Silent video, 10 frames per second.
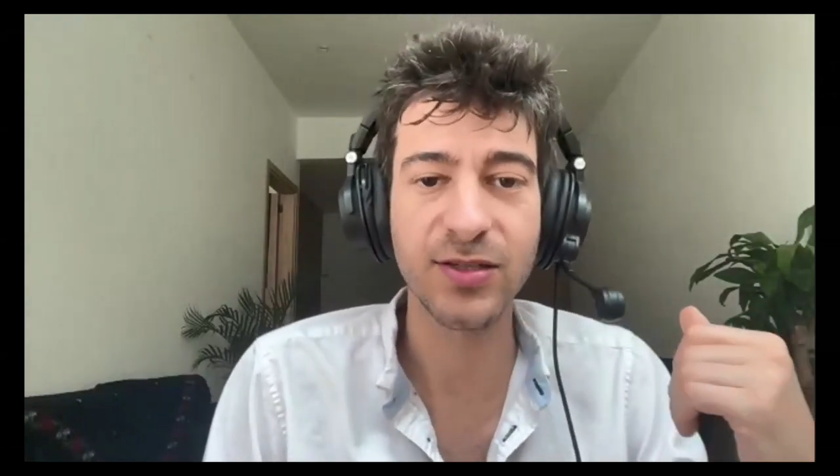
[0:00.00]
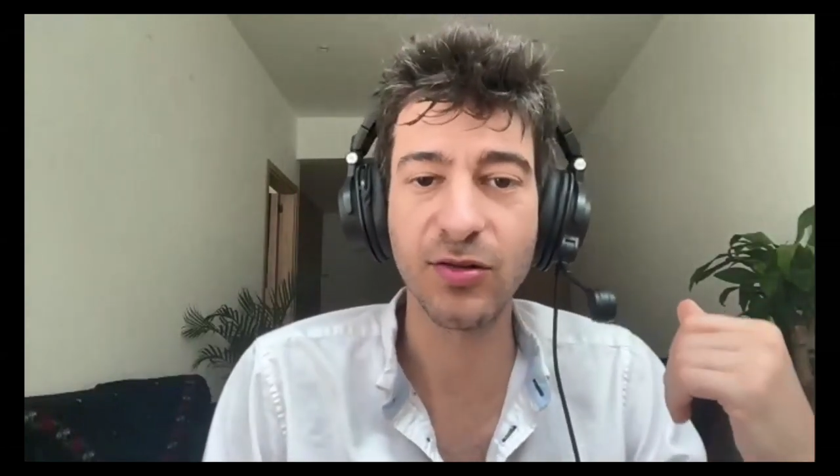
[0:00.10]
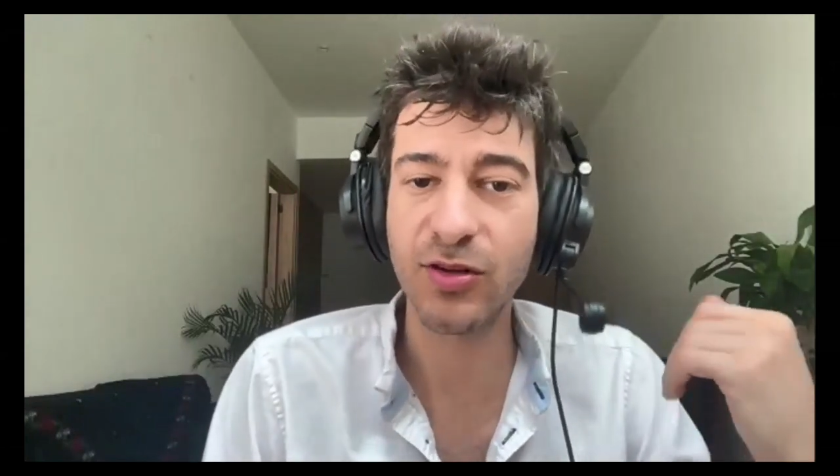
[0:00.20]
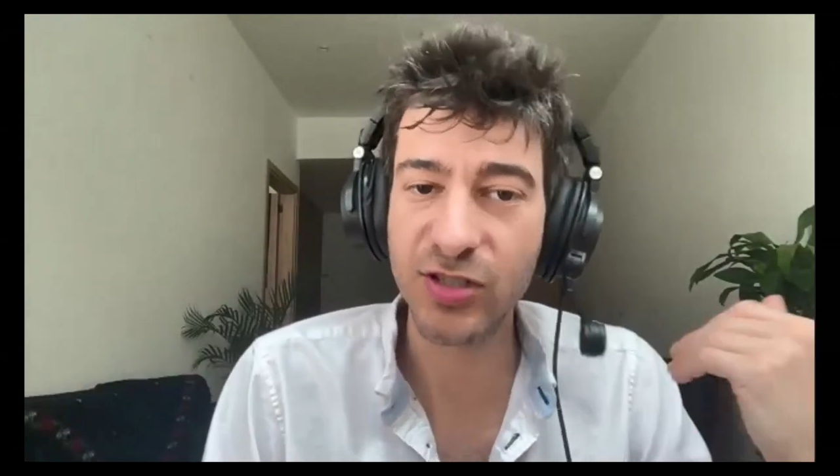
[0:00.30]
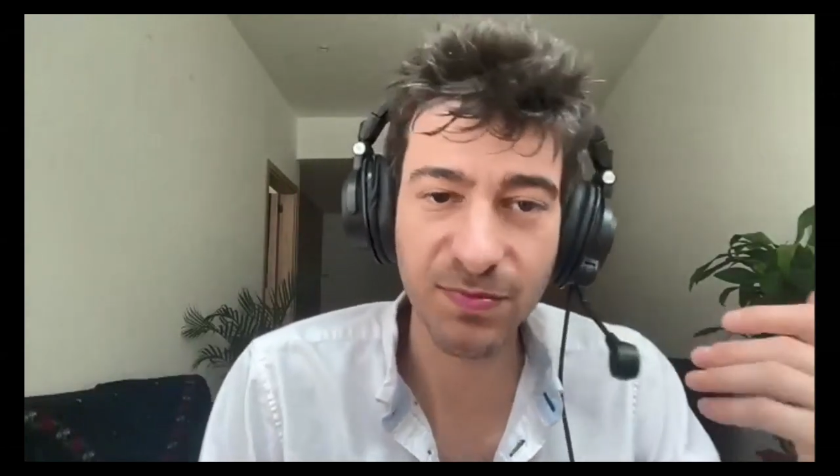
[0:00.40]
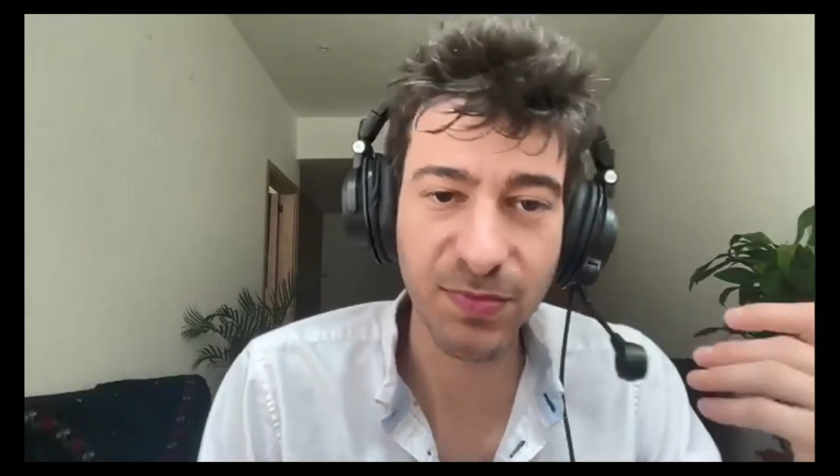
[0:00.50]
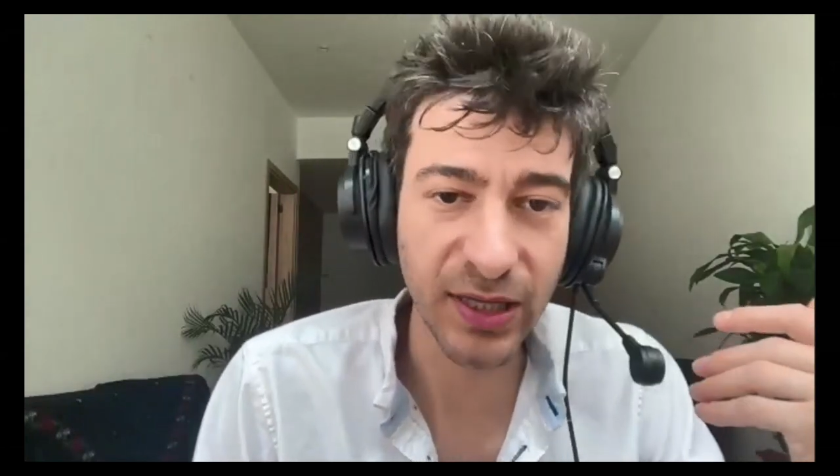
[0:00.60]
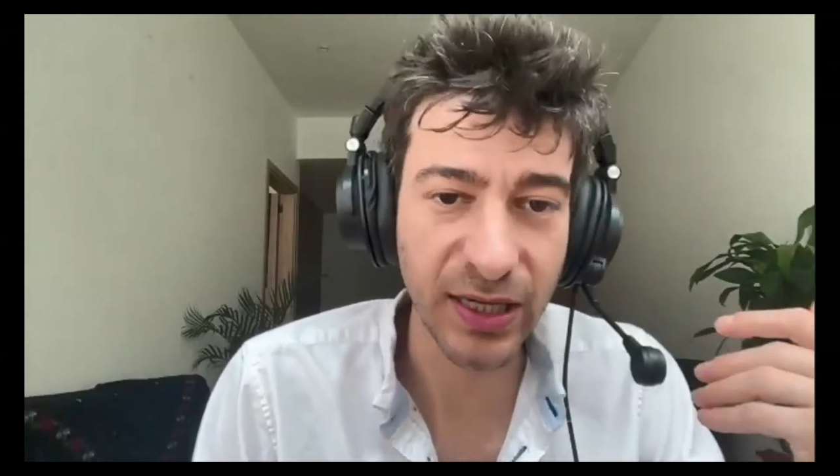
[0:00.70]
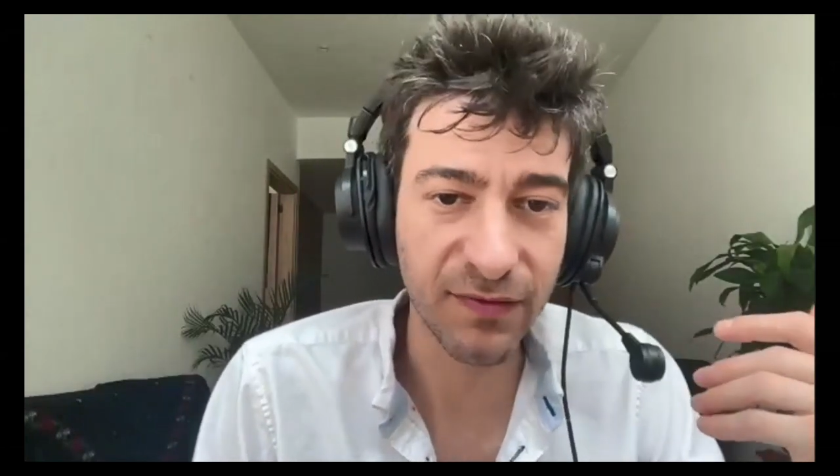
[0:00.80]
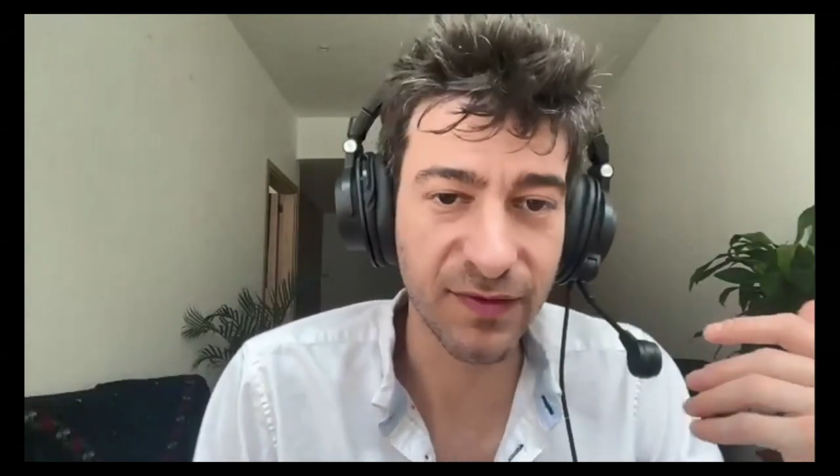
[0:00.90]
so there's this
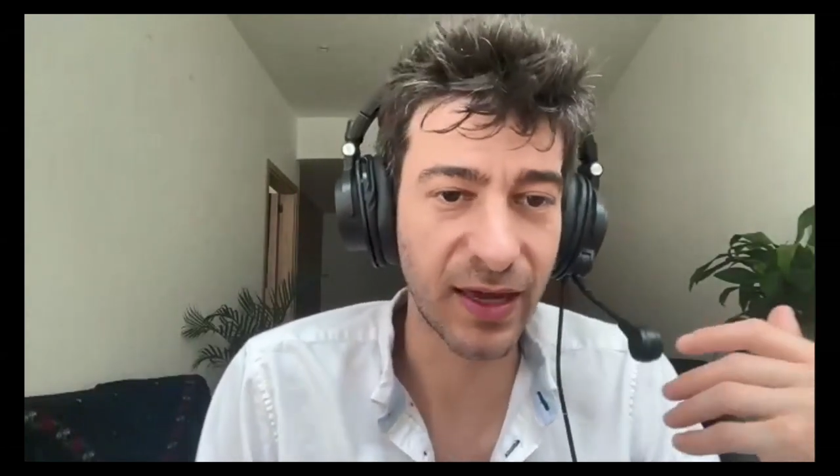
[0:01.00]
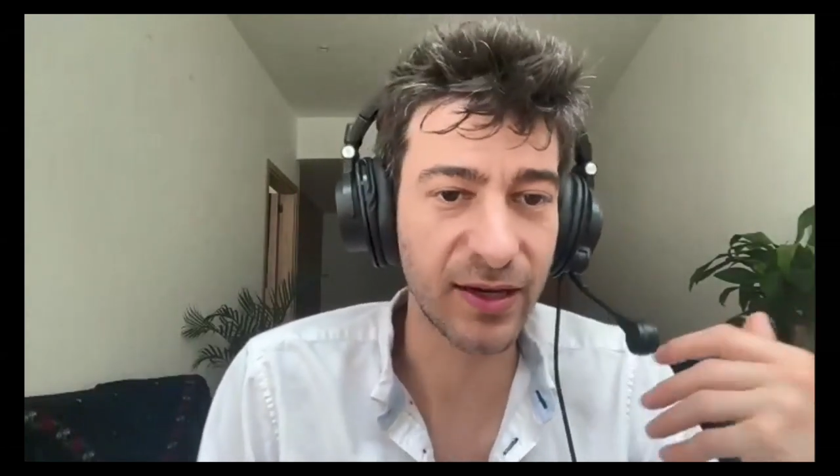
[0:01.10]
belief that,